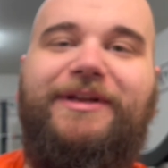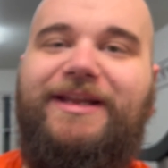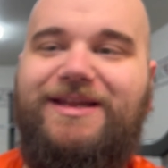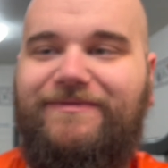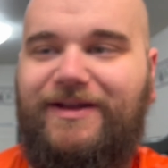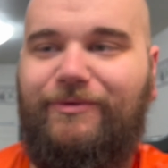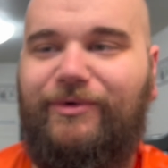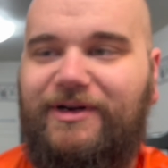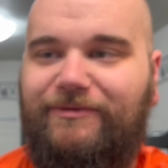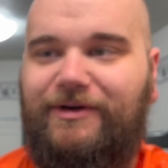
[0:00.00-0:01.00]
good evening,
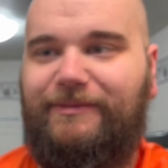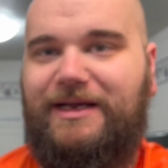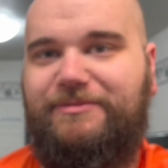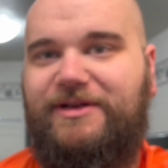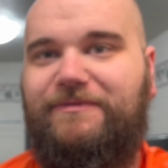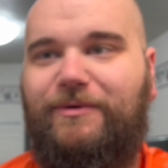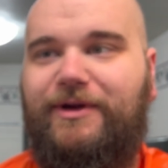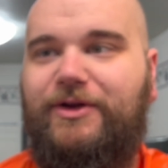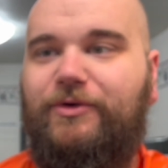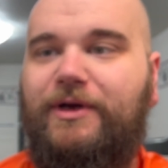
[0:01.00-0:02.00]
whatever it might be for
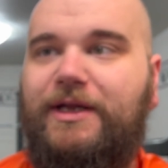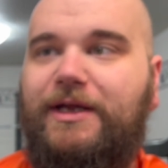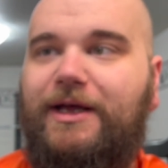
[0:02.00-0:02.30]
you.